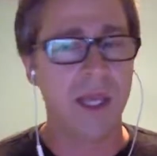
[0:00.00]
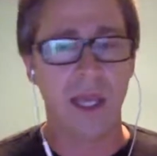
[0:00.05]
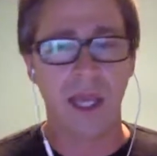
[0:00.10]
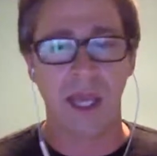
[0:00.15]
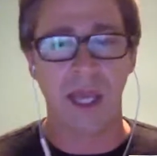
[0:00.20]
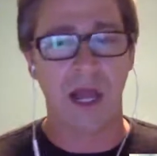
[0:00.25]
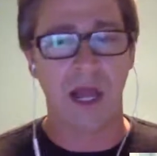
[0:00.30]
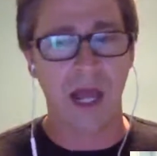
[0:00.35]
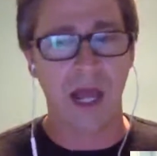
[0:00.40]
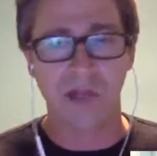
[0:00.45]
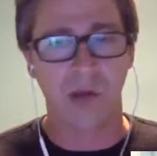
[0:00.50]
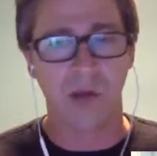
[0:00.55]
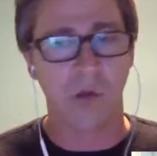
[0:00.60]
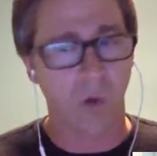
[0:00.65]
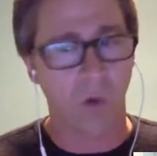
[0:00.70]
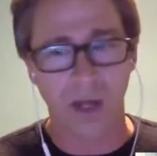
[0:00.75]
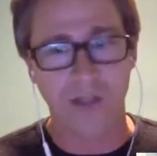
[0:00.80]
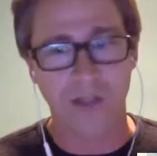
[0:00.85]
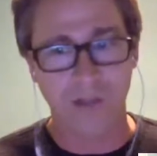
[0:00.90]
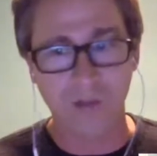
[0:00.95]
And I don't
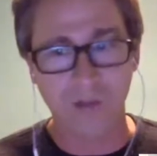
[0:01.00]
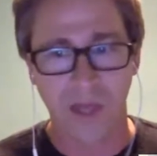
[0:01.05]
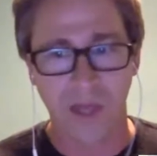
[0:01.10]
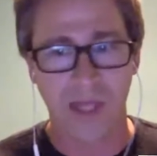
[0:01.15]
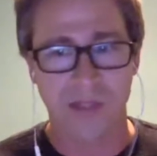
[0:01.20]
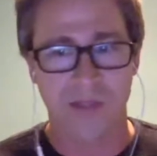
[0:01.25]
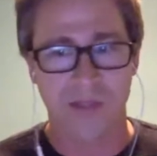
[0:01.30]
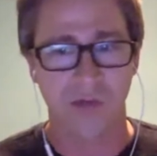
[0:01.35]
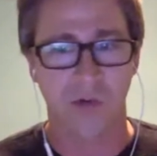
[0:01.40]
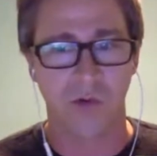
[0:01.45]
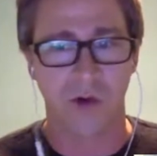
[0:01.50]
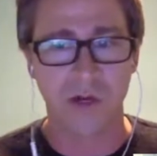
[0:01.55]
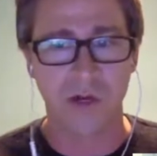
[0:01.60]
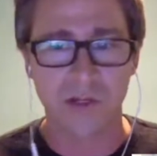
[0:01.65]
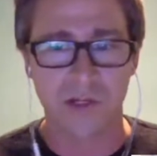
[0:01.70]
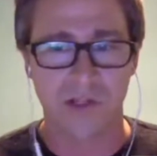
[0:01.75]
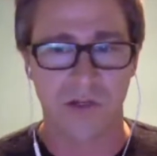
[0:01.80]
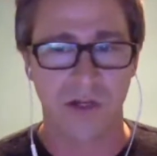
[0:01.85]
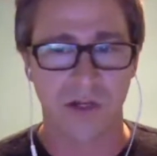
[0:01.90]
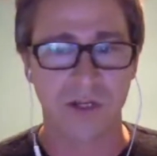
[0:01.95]
want to do that to our
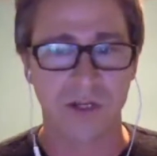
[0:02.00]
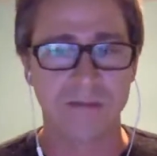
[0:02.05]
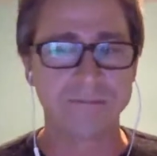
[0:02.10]
industry.